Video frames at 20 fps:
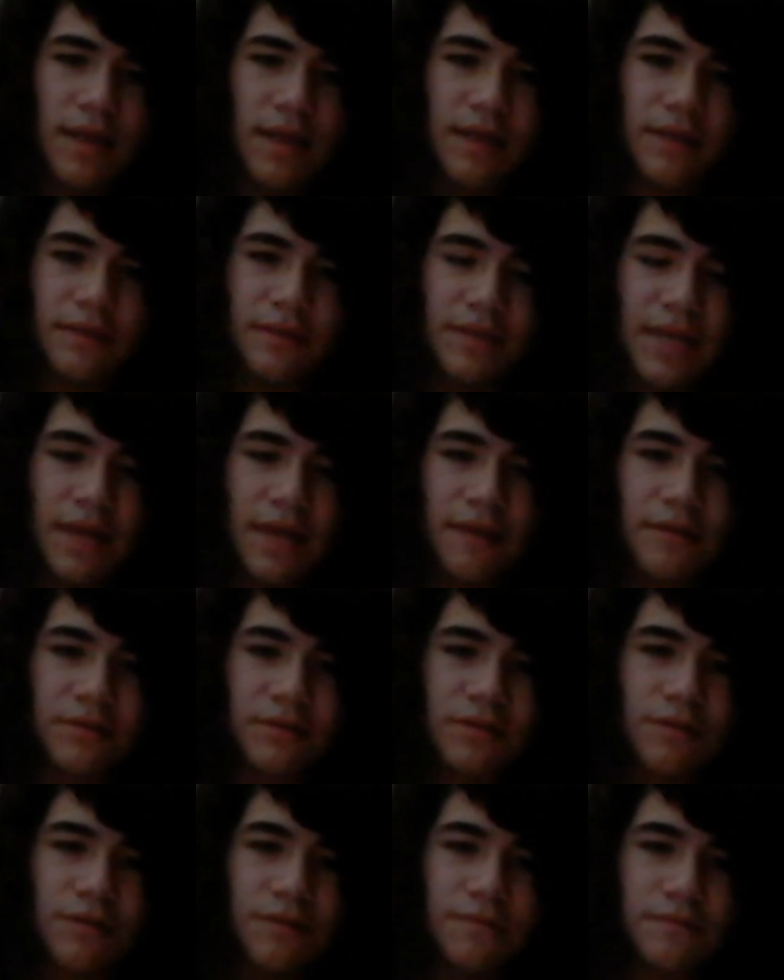And yeah,
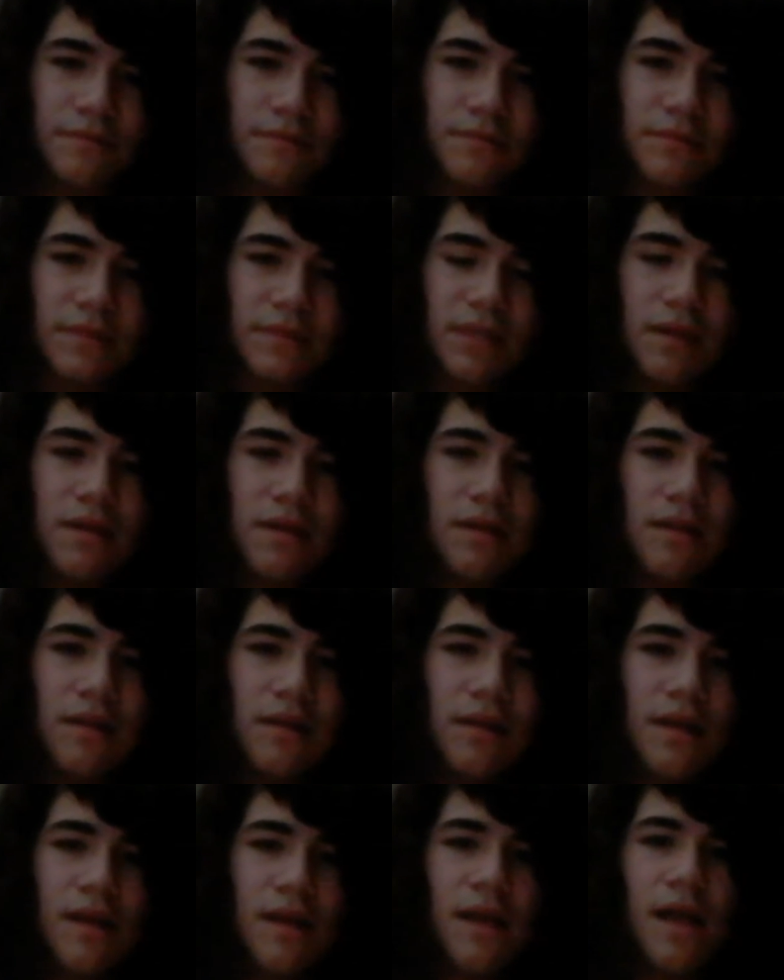so
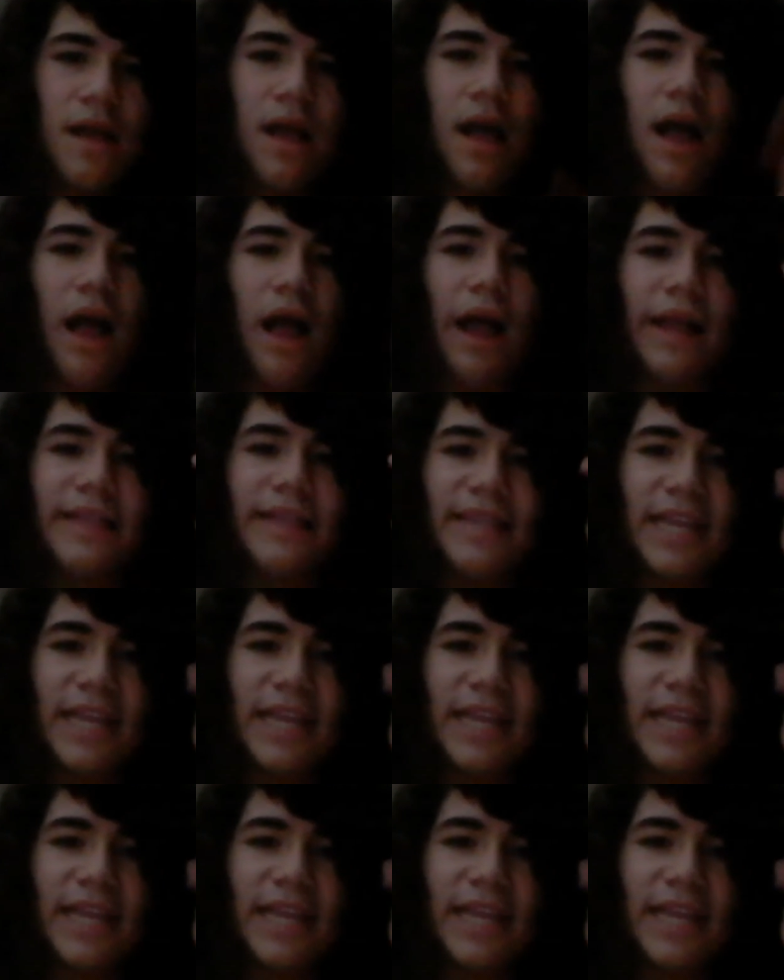I